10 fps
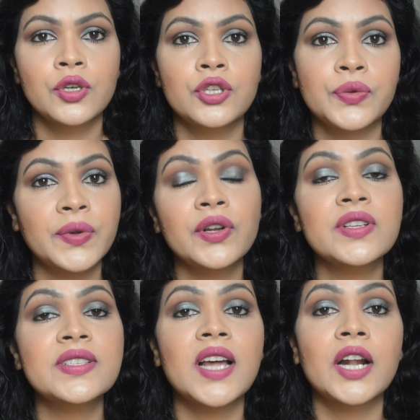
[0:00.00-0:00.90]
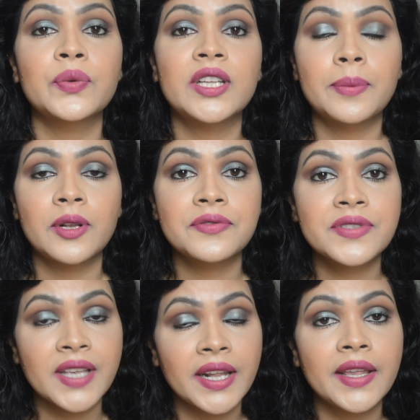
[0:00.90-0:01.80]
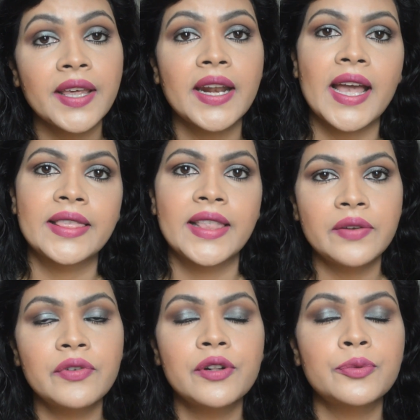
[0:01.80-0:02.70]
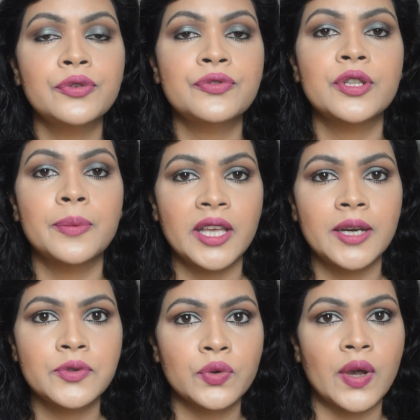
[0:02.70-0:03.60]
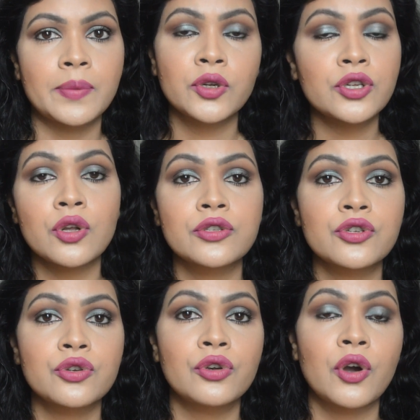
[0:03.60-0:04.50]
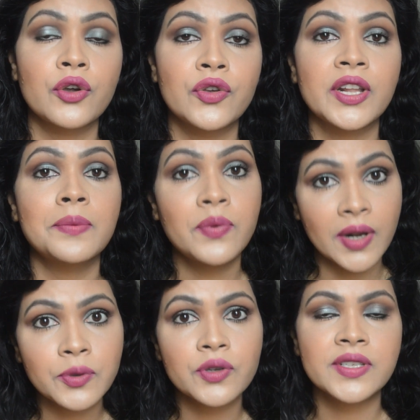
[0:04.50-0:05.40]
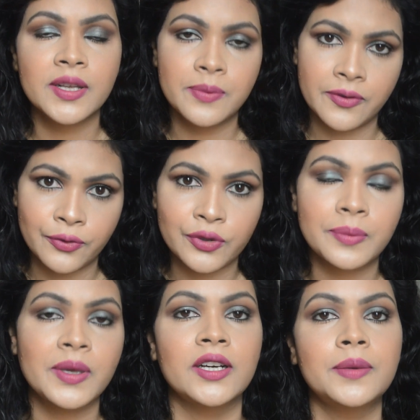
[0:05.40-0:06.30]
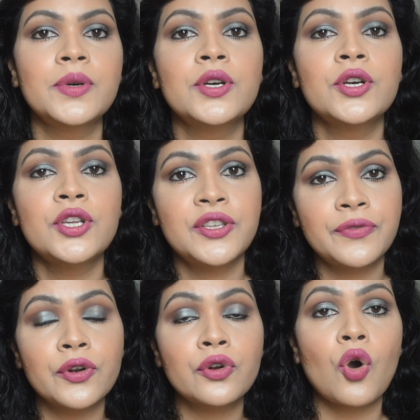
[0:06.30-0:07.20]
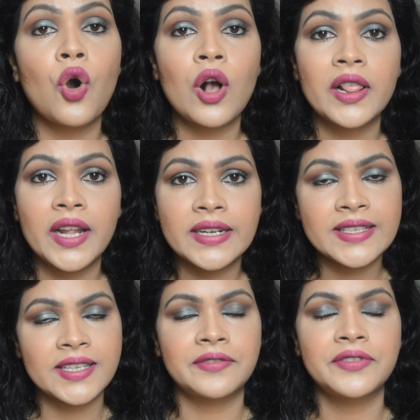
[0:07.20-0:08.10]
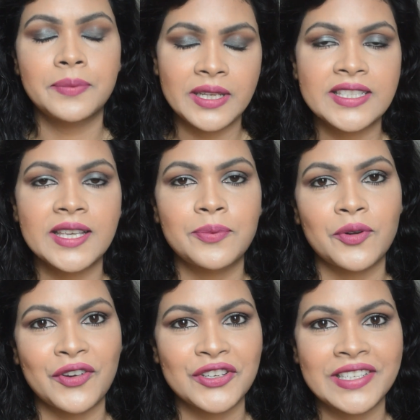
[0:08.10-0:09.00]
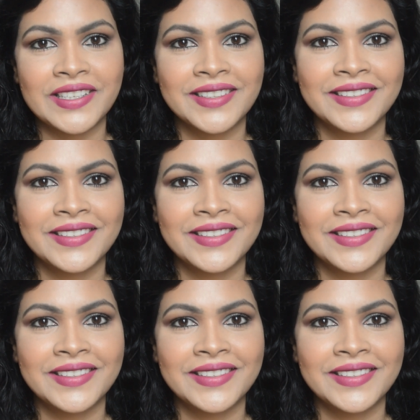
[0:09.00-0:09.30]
So we're gonna start with a couple of skincare and then we'll move to the makeup. So I'm gonna also show you how you can prep your skin before the makeup. So if you don't know all that stuff, then please keep on watching.